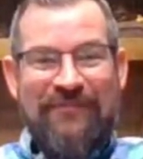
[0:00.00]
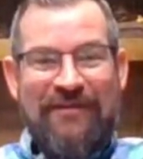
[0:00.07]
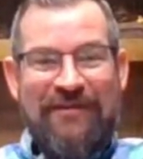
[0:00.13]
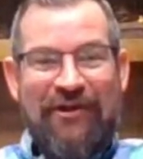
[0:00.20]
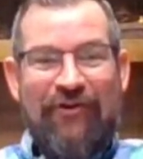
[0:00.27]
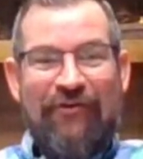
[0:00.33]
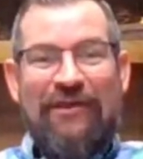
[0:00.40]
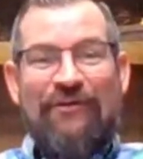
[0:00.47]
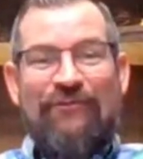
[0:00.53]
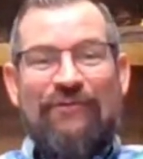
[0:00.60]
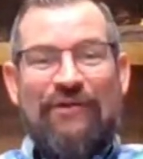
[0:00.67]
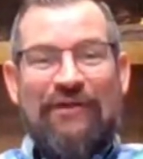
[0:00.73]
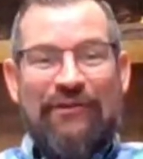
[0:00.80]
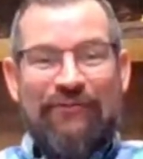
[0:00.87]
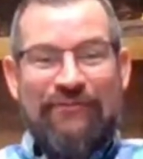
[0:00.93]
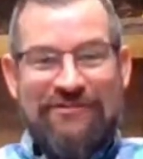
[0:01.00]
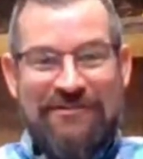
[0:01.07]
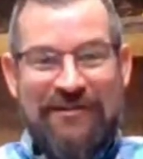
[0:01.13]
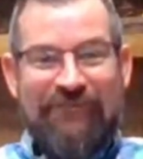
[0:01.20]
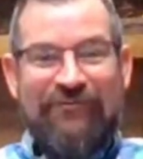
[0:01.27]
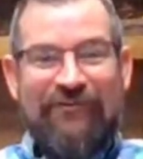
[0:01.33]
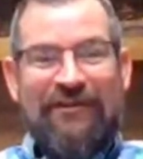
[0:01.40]
he was
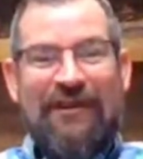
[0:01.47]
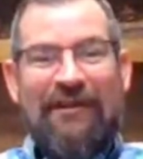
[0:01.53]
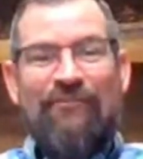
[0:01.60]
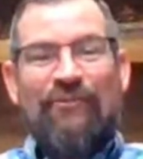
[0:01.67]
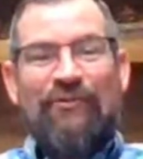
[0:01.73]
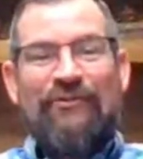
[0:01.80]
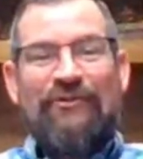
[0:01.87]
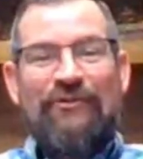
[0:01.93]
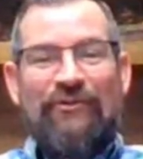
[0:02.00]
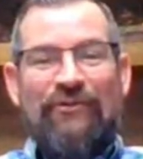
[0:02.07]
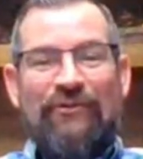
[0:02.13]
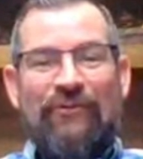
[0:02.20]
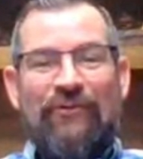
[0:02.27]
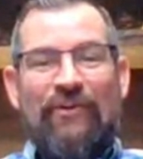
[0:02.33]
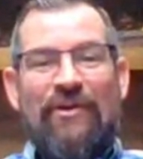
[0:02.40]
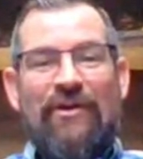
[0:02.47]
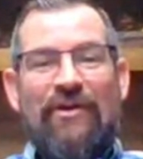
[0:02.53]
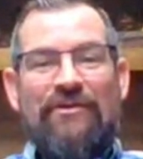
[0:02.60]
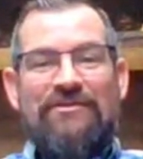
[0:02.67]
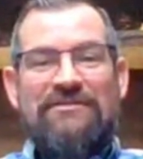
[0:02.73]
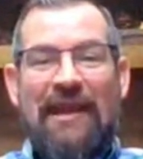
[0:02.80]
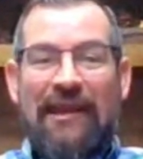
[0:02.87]
definitely able to
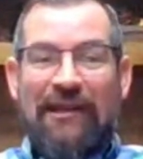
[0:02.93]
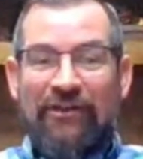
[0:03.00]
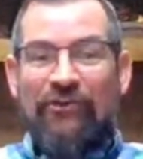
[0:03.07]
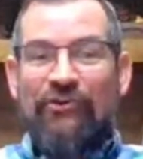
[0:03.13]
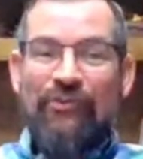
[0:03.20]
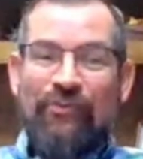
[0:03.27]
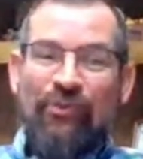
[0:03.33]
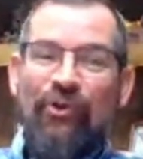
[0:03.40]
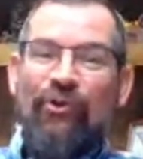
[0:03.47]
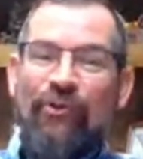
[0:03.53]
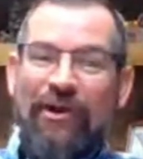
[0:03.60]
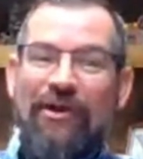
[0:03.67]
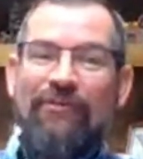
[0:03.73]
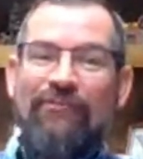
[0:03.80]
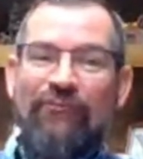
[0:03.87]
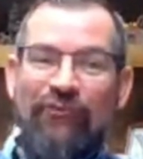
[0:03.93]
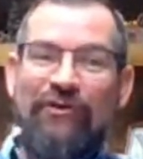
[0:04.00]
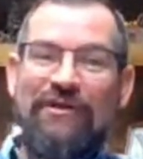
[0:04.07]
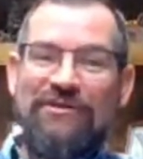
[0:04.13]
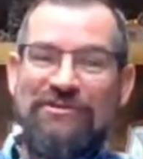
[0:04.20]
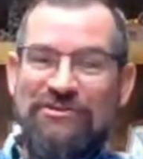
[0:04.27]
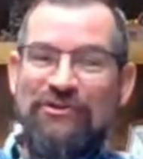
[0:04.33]
tailor the program for
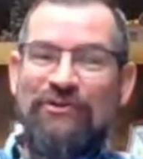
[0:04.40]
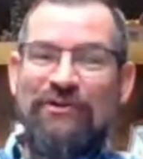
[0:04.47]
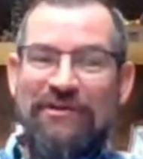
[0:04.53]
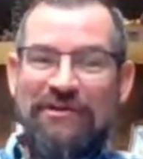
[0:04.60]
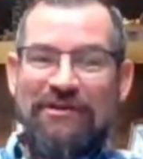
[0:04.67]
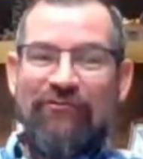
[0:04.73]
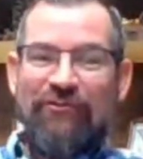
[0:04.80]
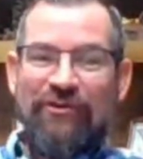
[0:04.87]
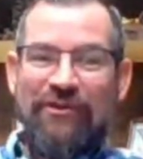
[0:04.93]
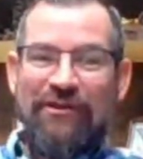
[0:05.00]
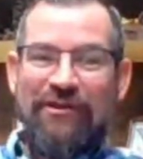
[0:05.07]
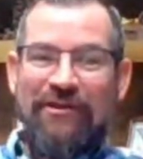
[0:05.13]
each student differently.